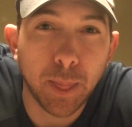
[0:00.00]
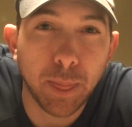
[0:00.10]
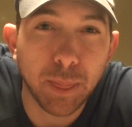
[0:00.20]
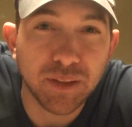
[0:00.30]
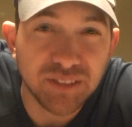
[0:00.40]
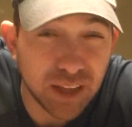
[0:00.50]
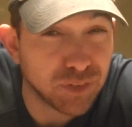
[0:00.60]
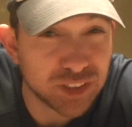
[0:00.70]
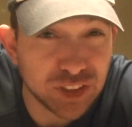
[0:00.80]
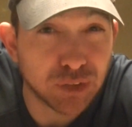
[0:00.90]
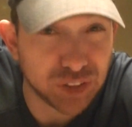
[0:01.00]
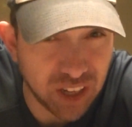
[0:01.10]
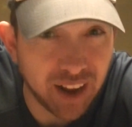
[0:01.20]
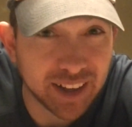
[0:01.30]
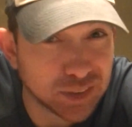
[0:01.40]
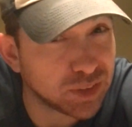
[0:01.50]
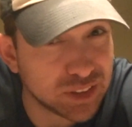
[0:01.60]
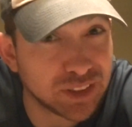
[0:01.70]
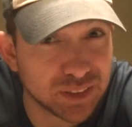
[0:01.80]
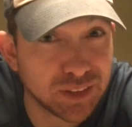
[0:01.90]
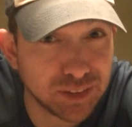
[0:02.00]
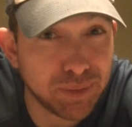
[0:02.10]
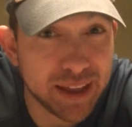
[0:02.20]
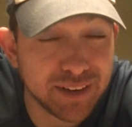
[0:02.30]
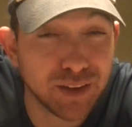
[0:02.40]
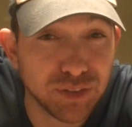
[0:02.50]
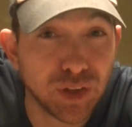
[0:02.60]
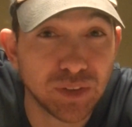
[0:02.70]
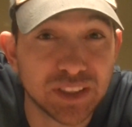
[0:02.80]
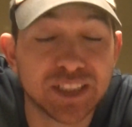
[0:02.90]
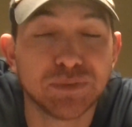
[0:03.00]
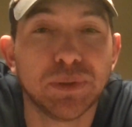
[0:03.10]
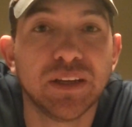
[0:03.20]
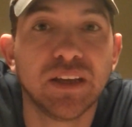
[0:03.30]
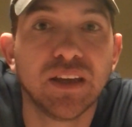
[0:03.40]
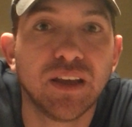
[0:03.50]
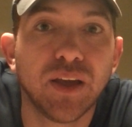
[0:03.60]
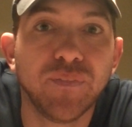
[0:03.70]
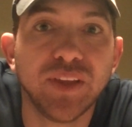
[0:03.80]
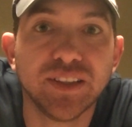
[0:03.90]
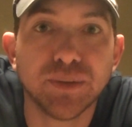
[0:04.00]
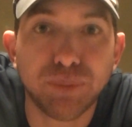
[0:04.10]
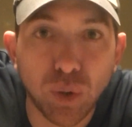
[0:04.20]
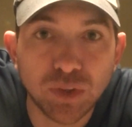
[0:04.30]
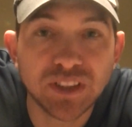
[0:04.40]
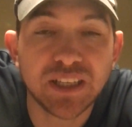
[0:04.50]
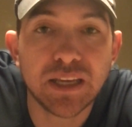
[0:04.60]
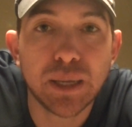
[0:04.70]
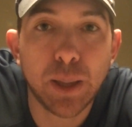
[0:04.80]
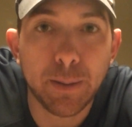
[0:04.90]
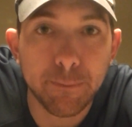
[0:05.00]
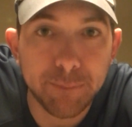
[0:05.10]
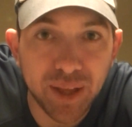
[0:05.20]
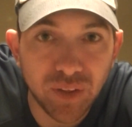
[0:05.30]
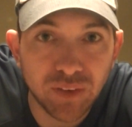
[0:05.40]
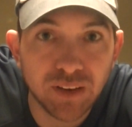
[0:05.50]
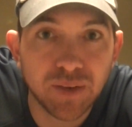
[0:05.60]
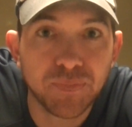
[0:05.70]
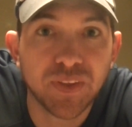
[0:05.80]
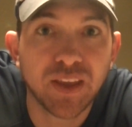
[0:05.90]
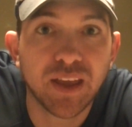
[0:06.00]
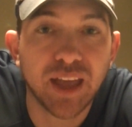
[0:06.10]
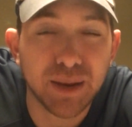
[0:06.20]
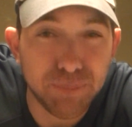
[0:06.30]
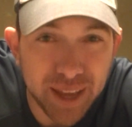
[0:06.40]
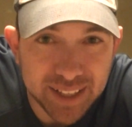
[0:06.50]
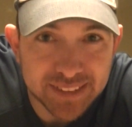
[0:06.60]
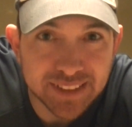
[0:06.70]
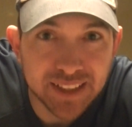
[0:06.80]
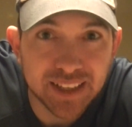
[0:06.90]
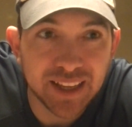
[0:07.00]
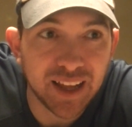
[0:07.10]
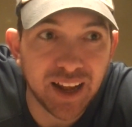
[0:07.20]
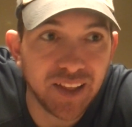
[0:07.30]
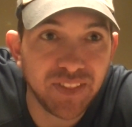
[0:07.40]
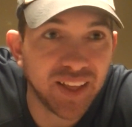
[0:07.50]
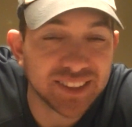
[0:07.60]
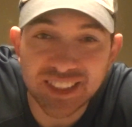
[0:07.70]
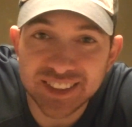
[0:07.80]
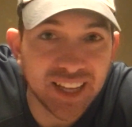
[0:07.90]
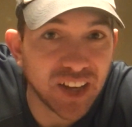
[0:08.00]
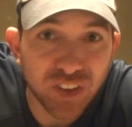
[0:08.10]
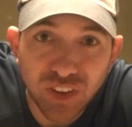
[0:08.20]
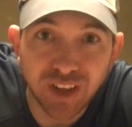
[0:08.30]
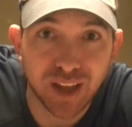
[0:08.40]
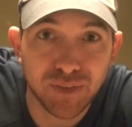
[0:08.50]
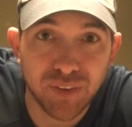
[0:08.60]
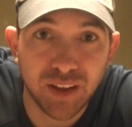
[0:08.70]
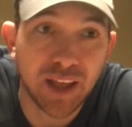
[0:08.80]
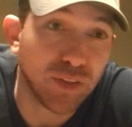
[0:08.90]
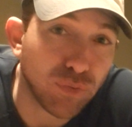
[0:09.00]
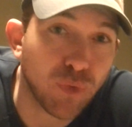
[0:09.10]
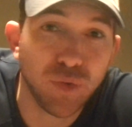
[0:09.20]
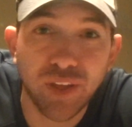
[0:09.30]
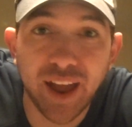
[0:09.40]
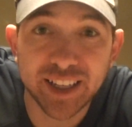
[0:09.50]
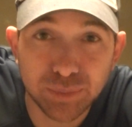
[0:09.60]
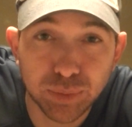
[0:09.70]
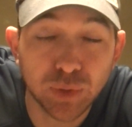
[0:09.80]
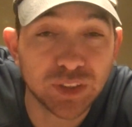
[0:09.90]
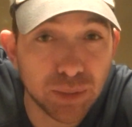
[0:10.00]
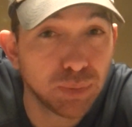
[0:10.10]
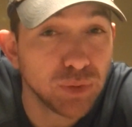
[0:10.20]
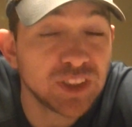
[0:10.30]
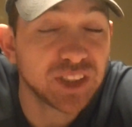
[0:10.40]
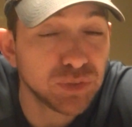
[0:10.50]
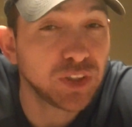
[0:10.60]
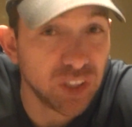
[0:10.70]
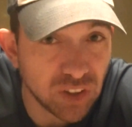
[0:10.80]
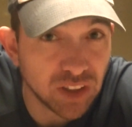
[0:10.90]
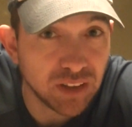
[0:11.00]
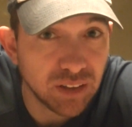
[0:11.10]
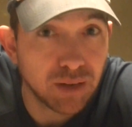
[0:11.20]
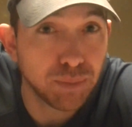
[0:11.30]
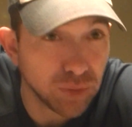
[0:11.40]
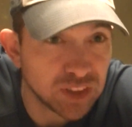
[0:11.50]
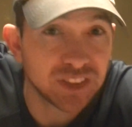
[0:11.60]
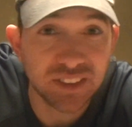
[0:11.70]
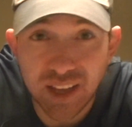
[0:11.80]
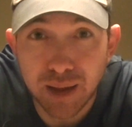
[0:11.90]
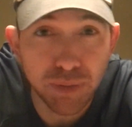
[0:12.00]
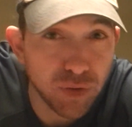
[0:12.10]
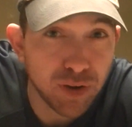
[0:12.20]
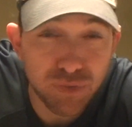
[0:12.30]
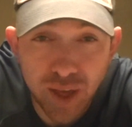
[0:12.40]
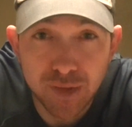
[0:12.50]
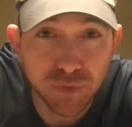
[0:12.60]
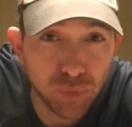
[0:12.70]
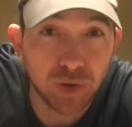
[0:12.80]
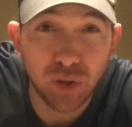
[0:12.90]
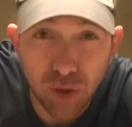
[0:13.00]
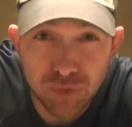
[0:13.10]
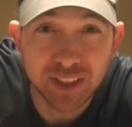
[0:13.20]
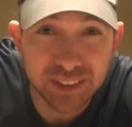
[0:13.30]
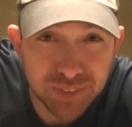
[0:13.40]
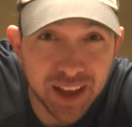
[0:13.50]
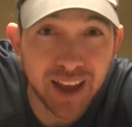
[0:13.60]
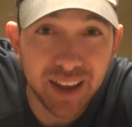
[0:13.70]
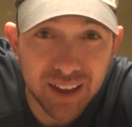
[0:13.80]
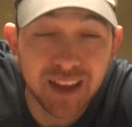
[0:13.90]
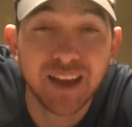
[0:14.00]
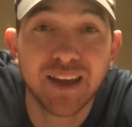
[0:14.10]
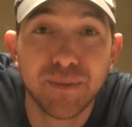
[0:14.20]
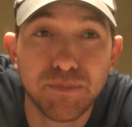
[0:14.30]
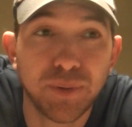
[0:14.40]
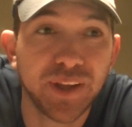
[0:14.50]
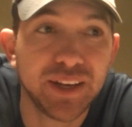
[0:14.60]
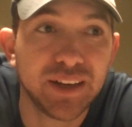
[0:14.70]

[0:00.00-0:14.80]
San Francisco Giants, which is bad enough so as it is, but Posey, Belt, and Pence, that's just not good enough. And the 4th guy is Bruce, and Bruce is really good. Bruce is a top 35, 40 offensive guy, but